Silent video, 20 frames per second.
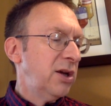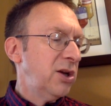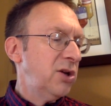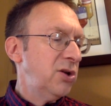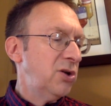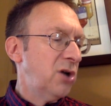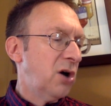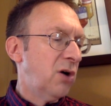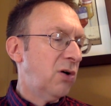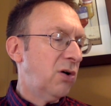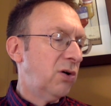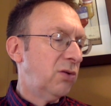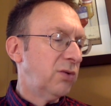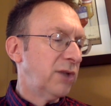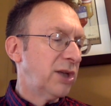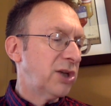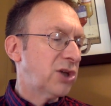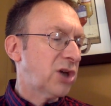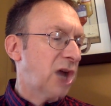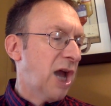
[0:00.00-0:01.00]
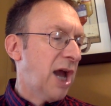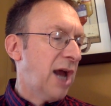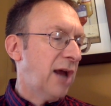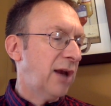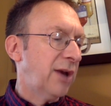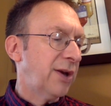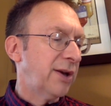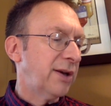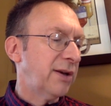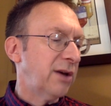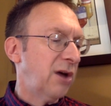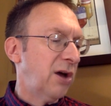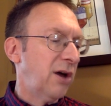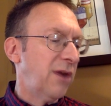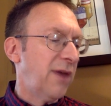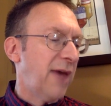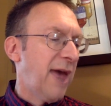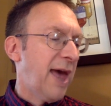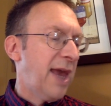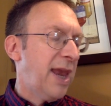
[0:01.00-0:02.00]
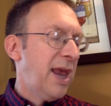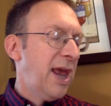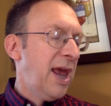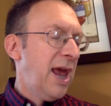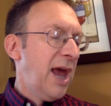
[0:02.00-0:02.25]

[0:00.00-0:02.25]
You know, only child and all that.